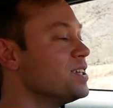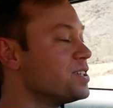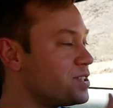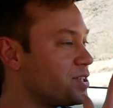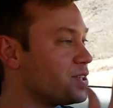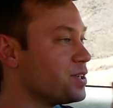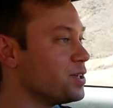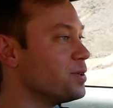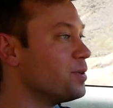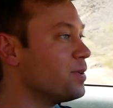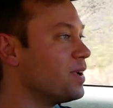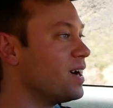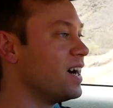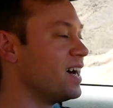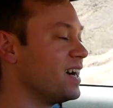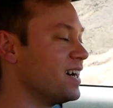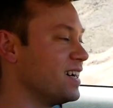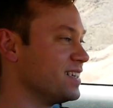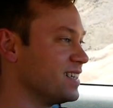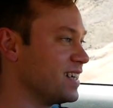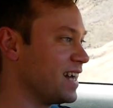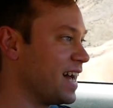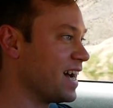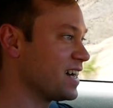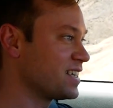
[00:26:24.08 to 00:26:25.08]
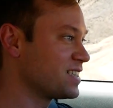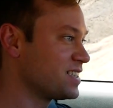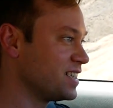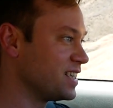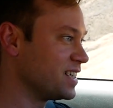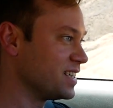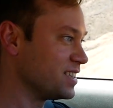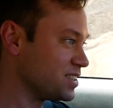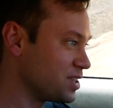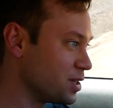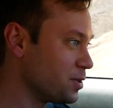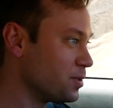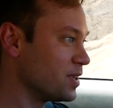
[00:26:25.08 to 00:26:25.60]
to uh,
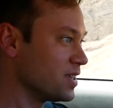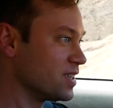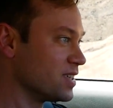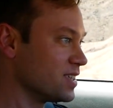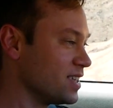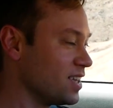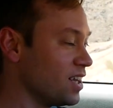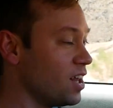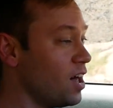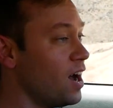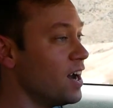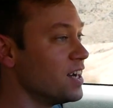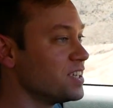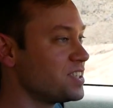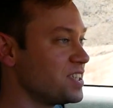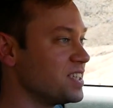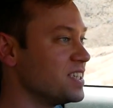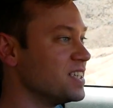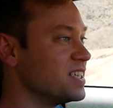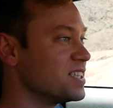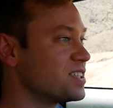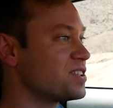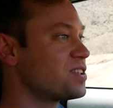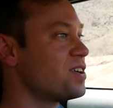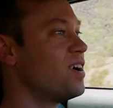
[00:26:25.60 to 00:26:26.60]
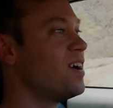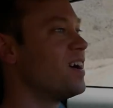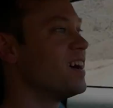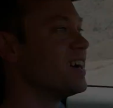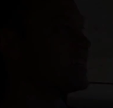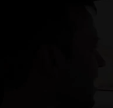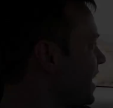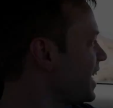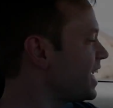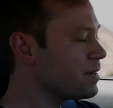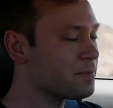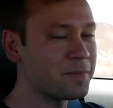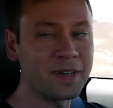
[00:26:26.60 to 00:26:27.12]
actually do a launch in this car.
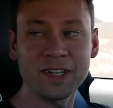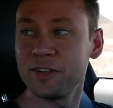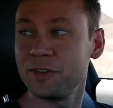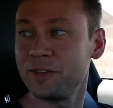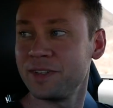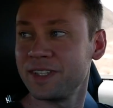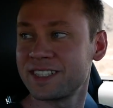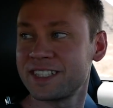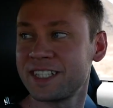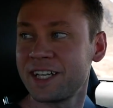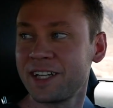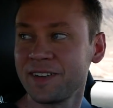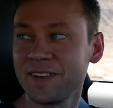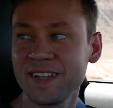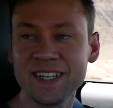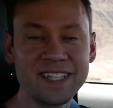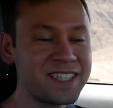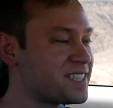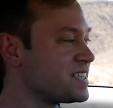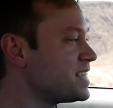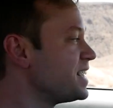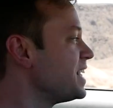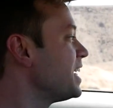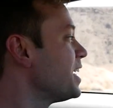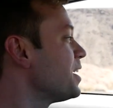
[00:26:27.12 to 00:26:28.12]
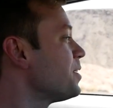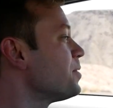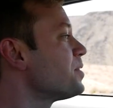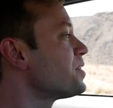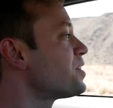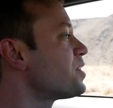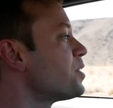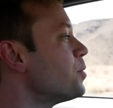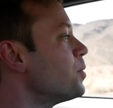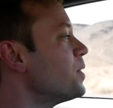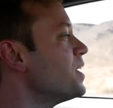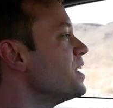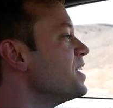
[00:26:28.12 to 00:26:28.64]
And I'm gonna do an acceleration here with
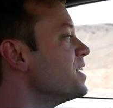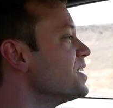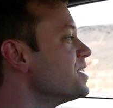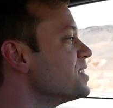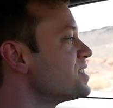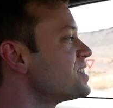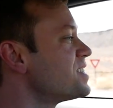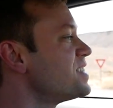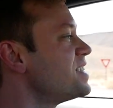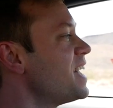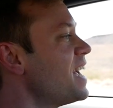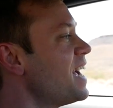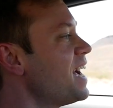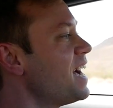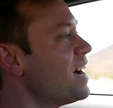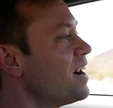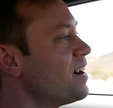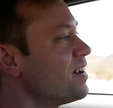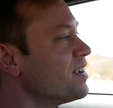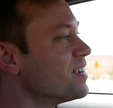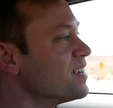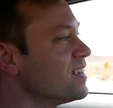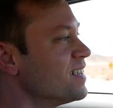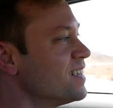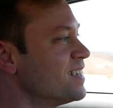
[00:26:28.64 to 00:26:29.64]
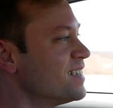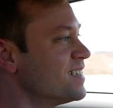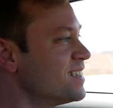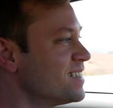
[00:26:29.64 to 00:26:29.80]
the windows down.